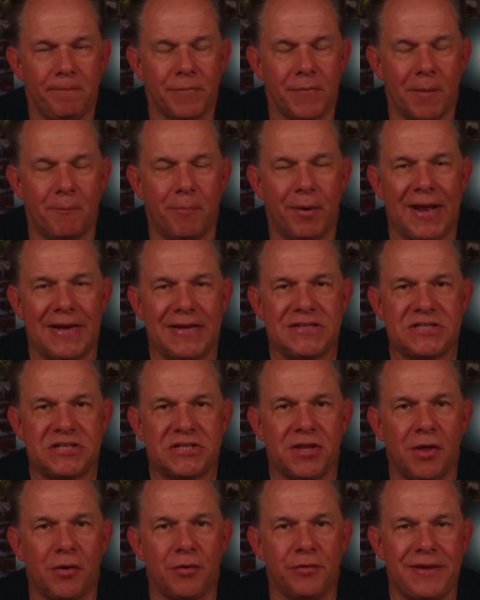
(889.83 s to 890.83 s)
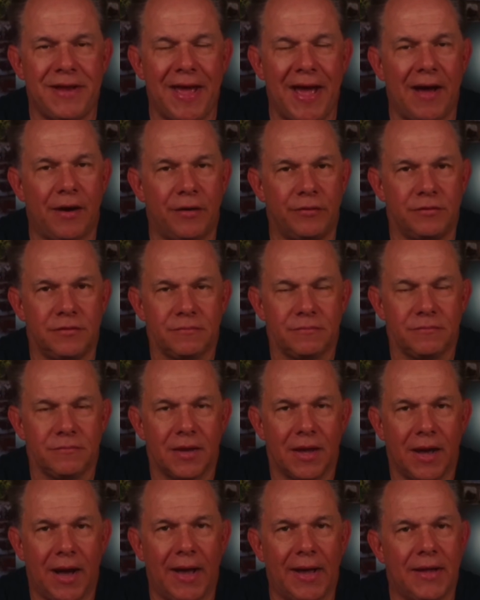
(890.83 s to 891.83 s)
But I slowed down,
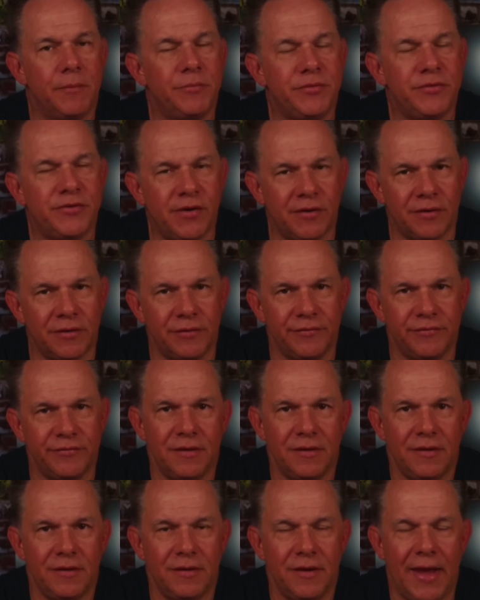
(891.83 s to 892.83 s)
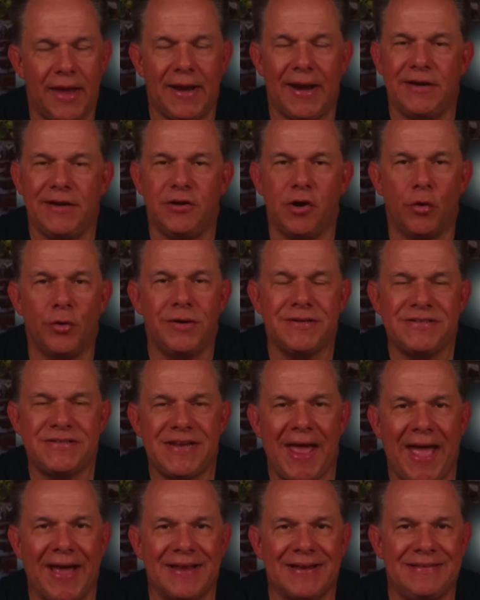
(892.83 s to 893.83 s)
I observed, and I noticed
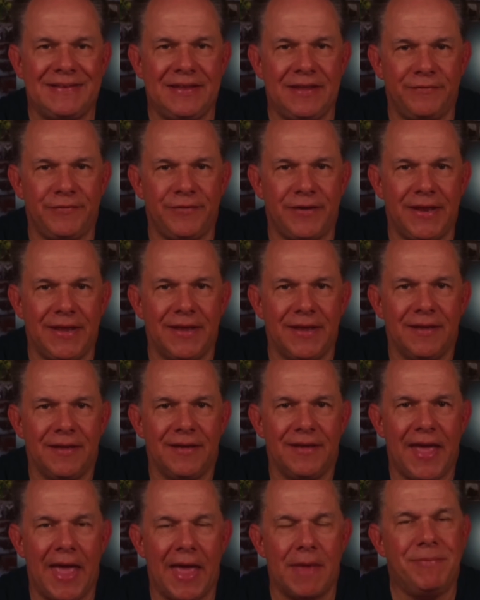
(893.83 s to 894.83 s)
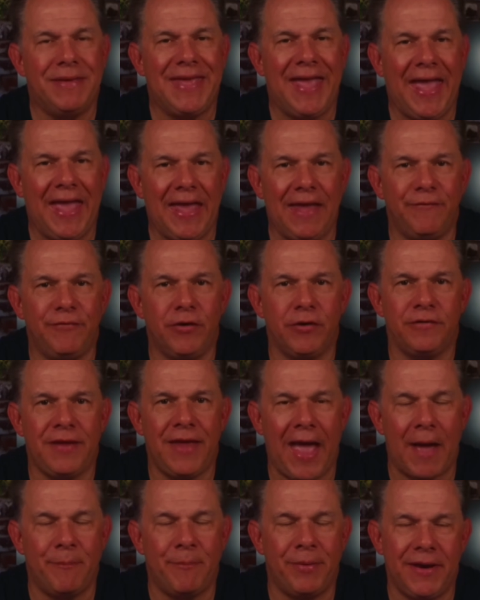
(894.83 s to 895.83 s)
activity and behaviors
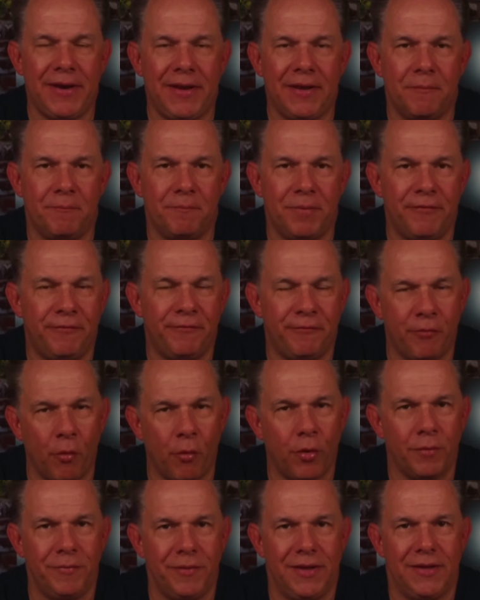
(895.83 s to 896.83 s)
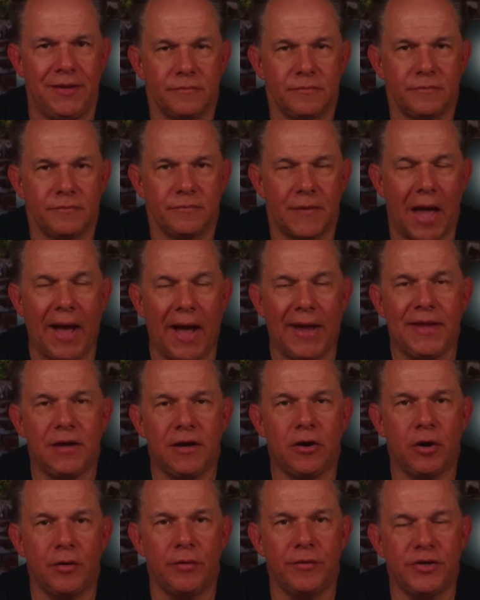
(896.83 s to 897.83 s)
happening before me. I
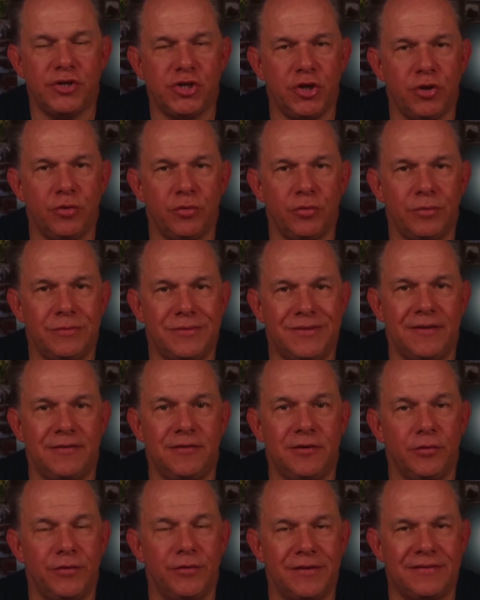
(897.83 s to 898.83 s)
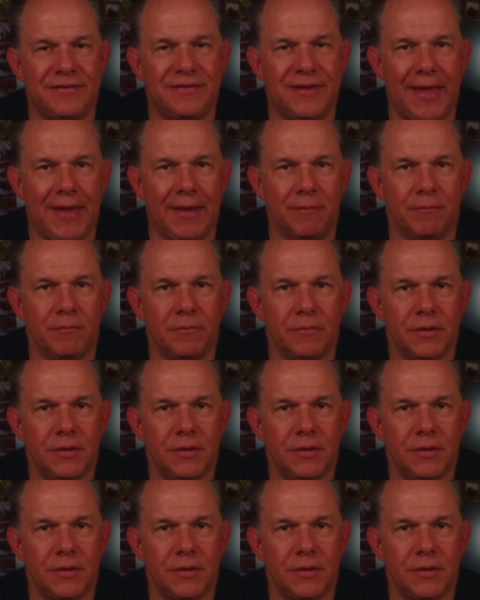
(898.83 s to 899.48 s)
encourage you to do the same.